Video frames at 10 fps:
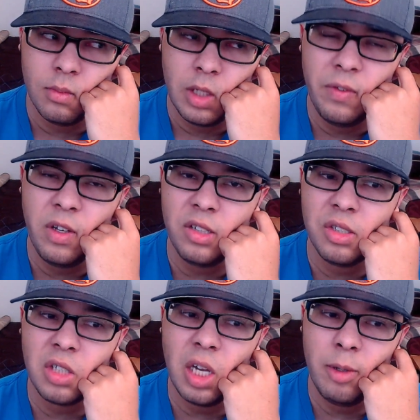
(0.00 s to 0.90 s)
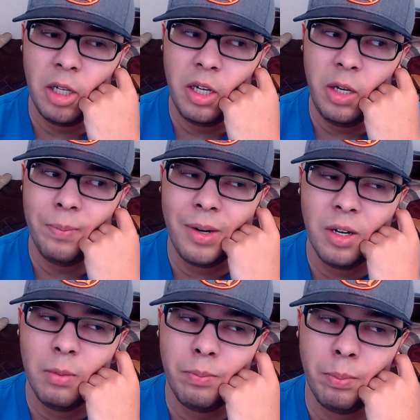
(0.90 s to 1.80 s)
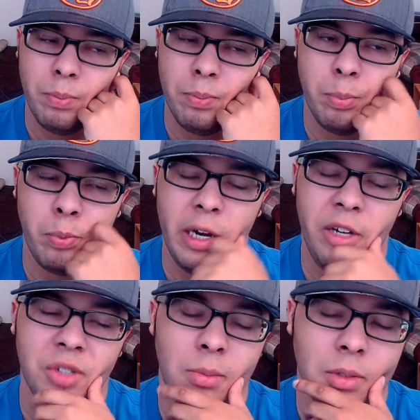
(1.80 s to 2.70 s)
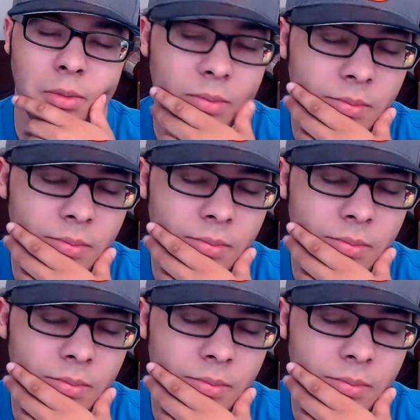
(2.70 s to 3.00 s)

I feel like if Saitama did it, he would probably break something.